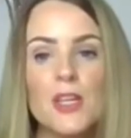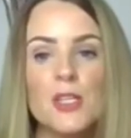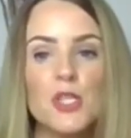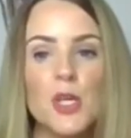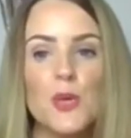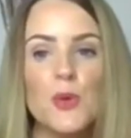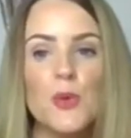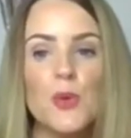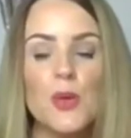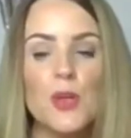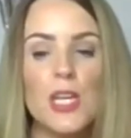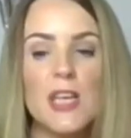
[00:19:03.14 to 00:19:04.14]

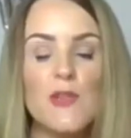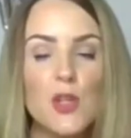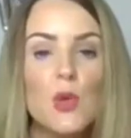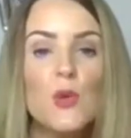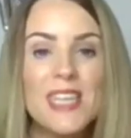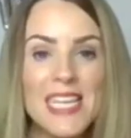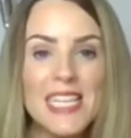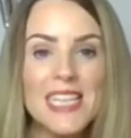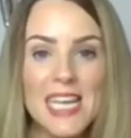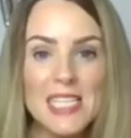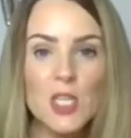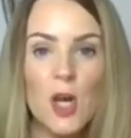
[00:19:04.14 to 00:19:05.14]
So if you need
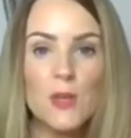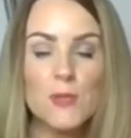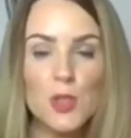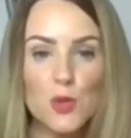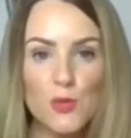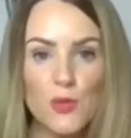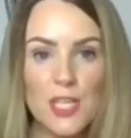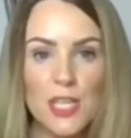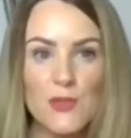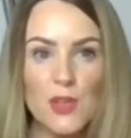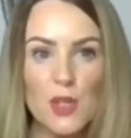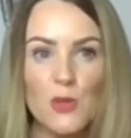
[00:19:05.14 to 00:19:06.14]
that time to
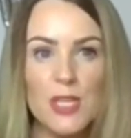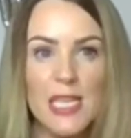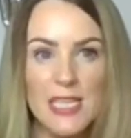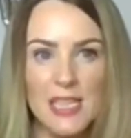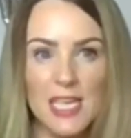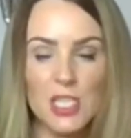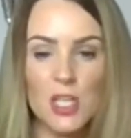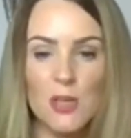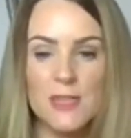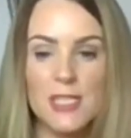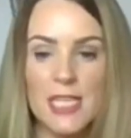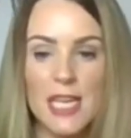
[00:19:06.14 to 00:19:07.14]
grieve and you need that
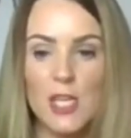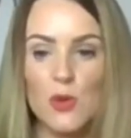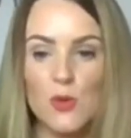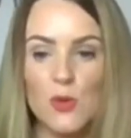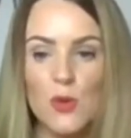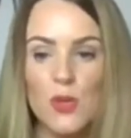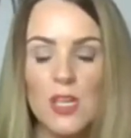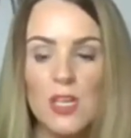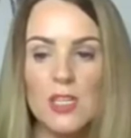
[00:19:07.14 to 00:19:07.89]
time to take your